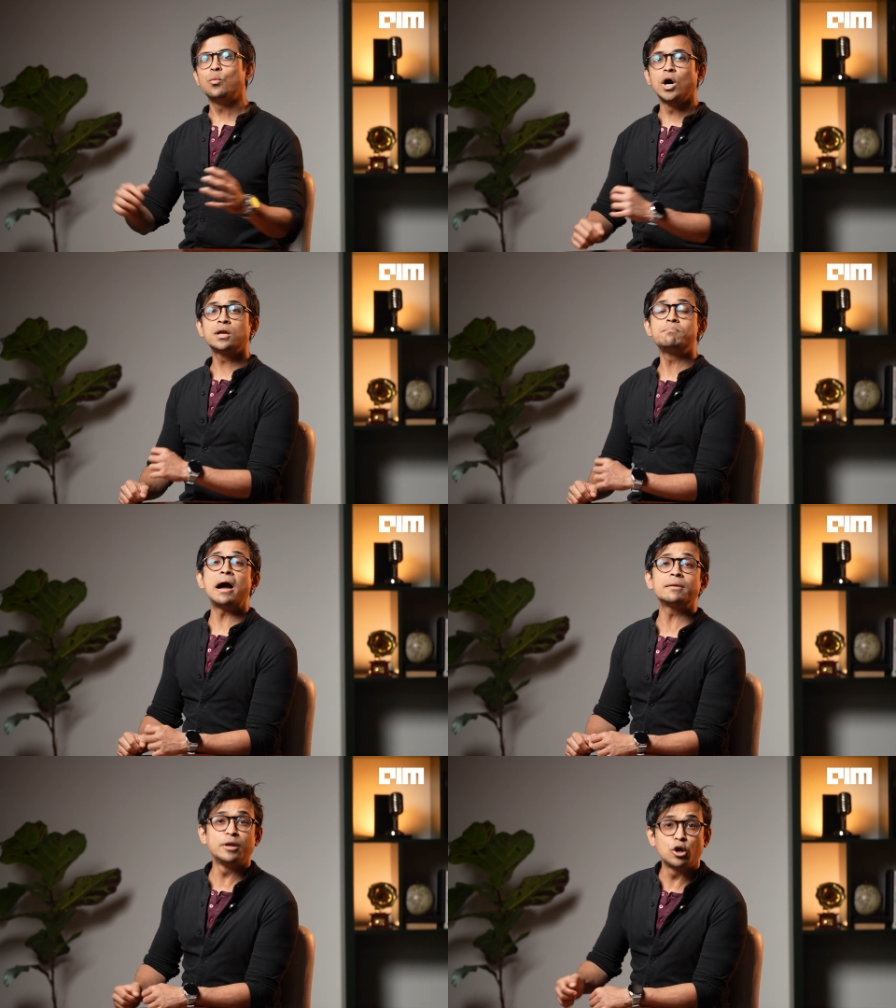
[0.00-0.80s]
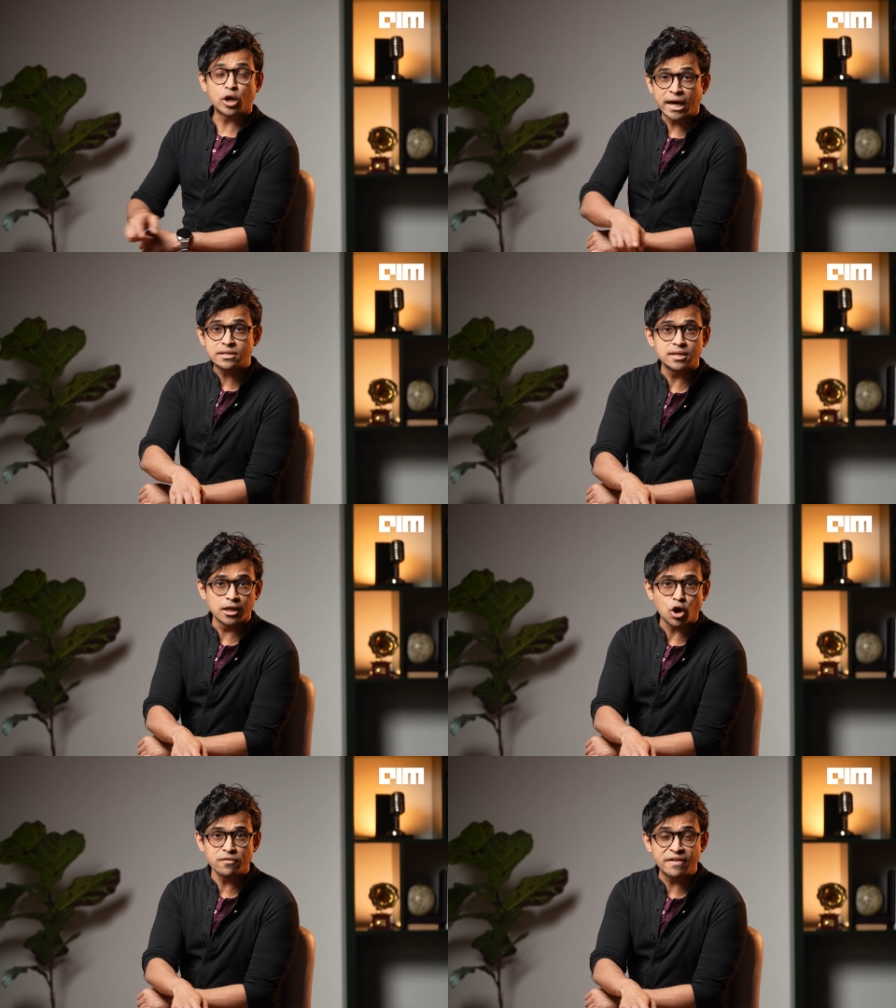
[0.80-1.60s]
world might be looking at
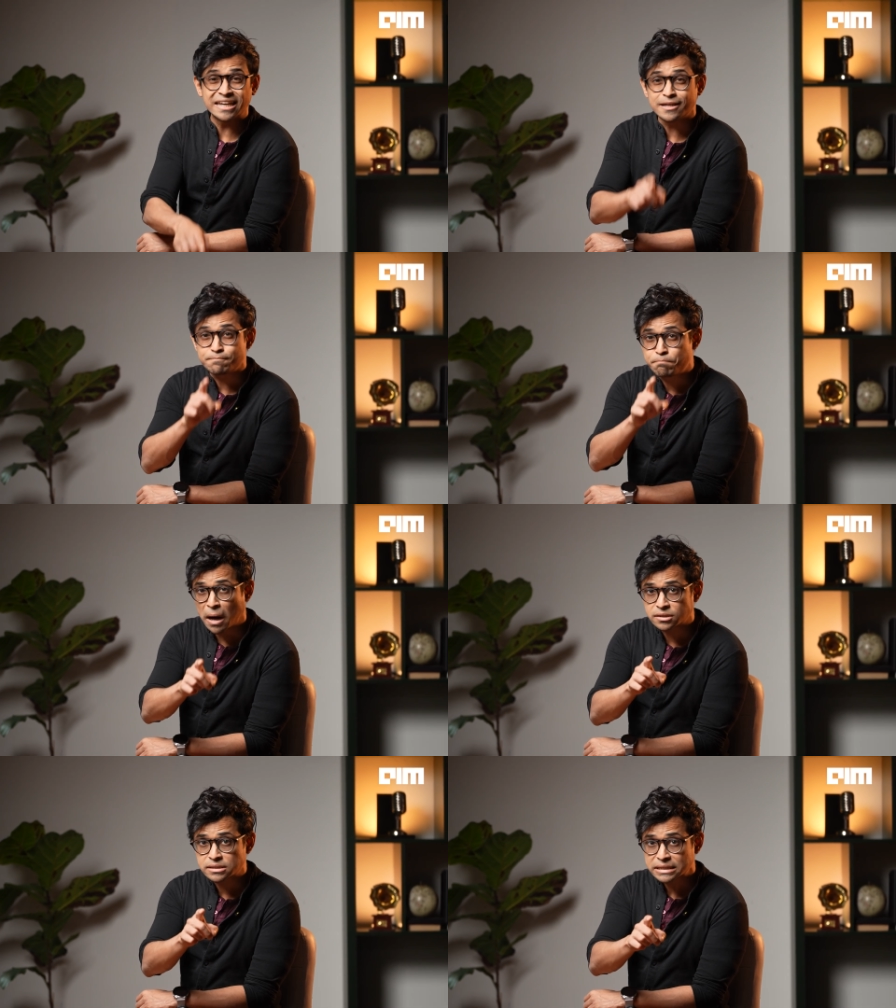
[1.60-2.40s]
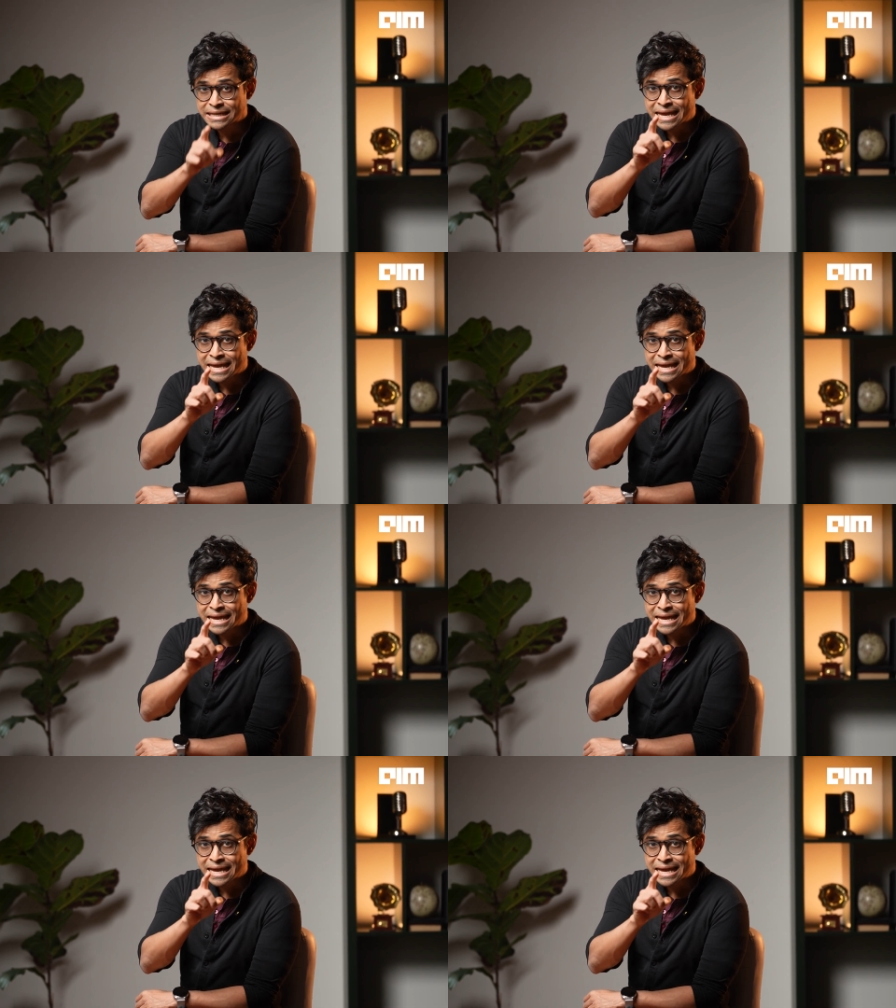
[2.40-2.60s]
Silicon Valley, but